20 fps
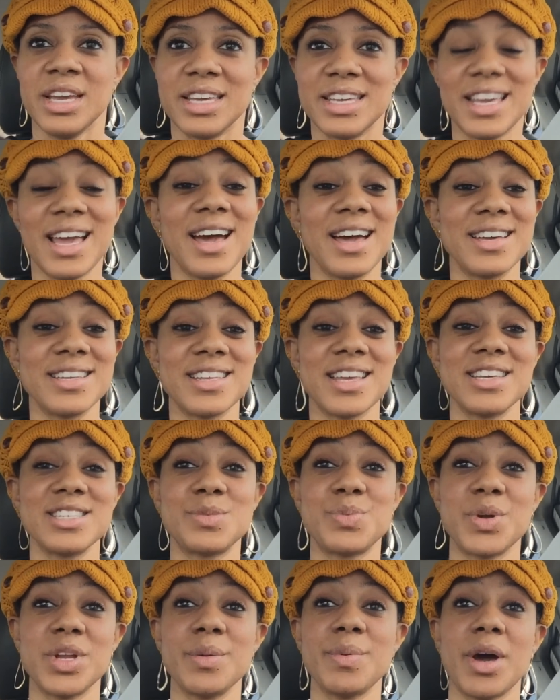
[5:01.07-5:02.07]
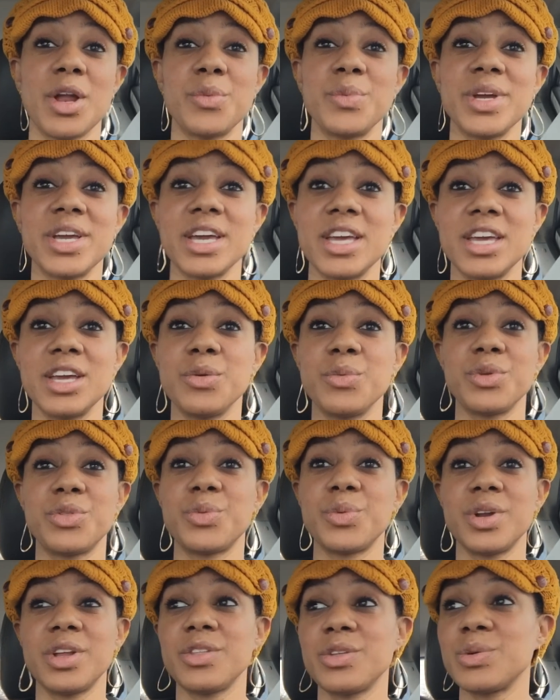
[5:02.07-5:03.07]
yeah, it's pretty bad. We get hit with
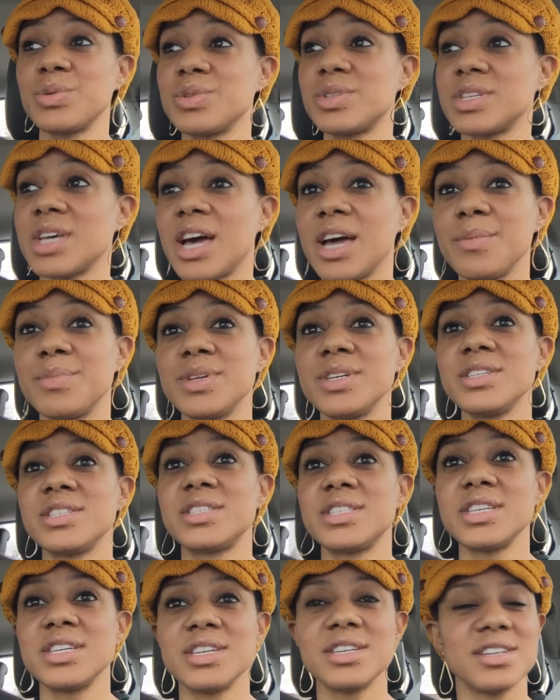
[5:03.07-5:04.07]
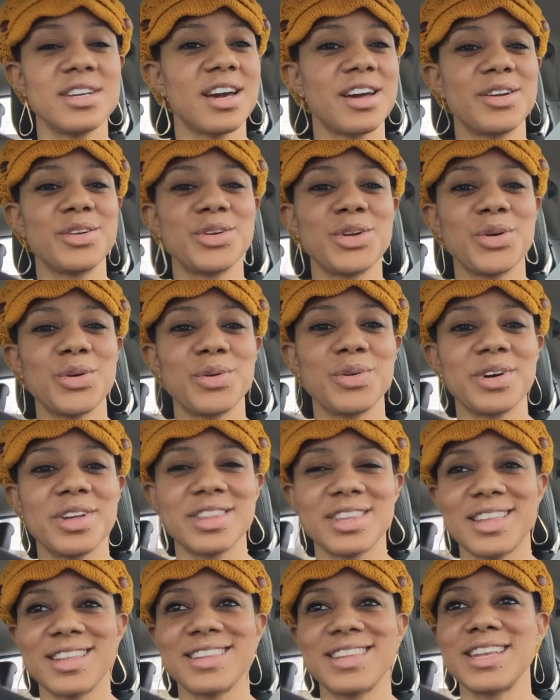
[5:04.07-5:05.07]
one of those IBC, I don't know
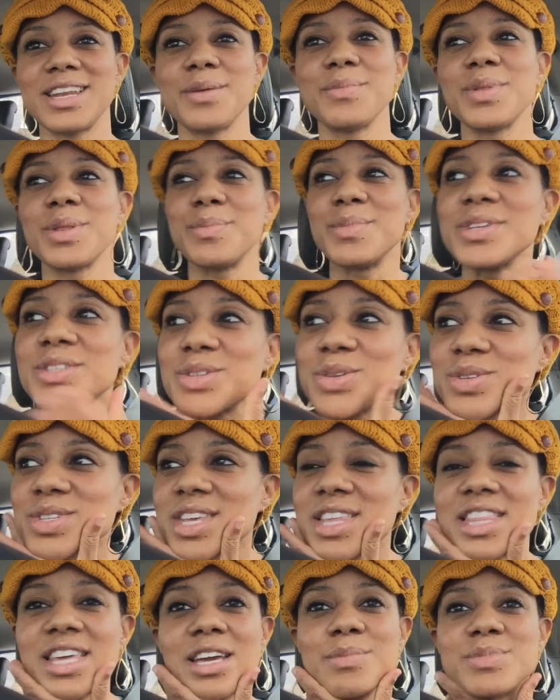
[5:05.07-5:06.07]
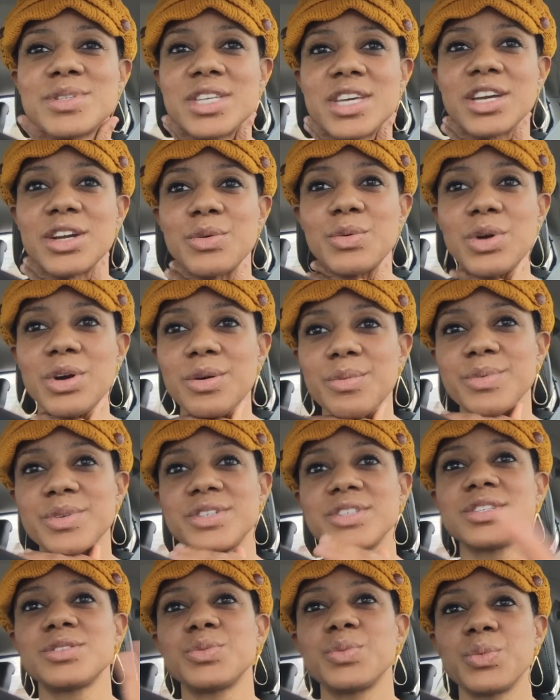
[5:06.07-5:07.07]
the name of the missiles, I think I'm saying it wrong,
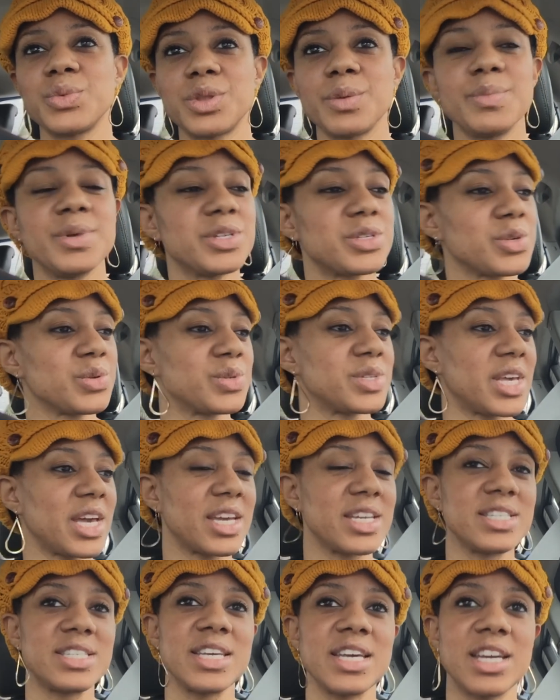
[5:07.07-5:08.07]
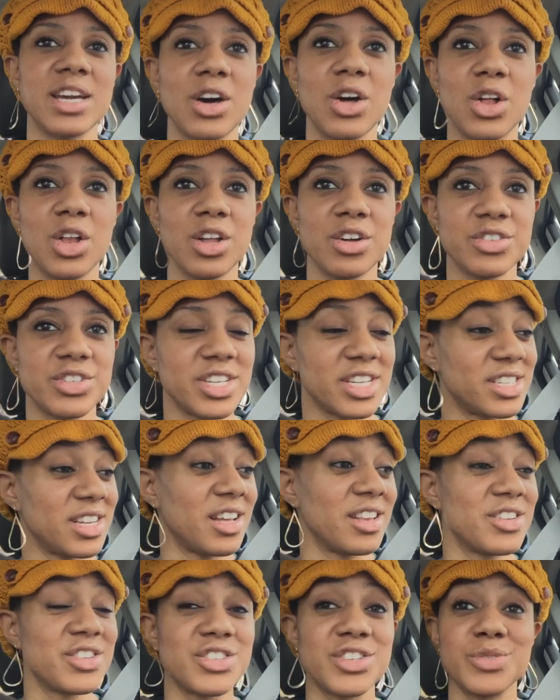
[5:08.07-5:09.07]
but just the missiles that can take out all our
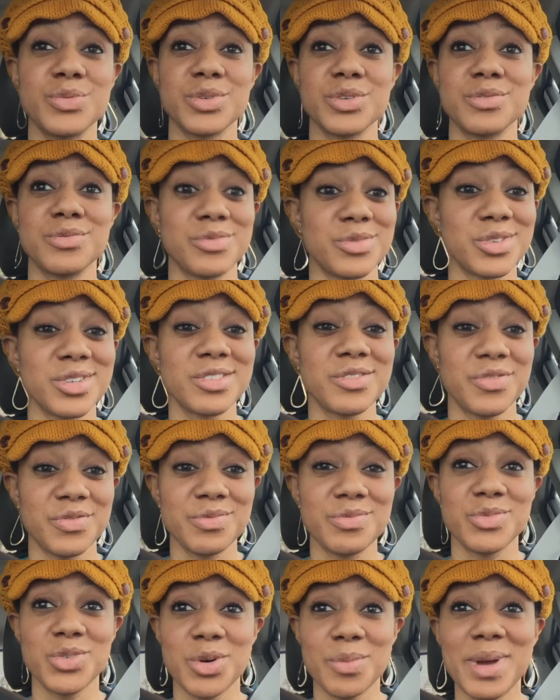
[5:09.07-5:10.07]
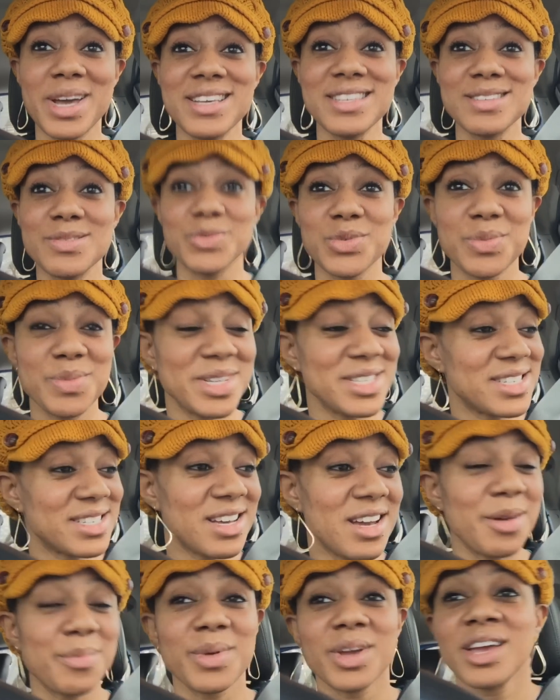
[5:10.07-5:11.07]
technology. We're messed
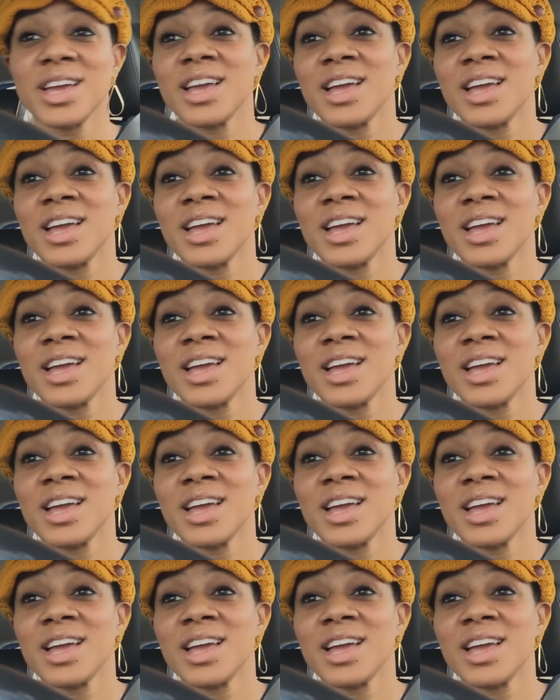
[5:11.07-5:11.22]
up.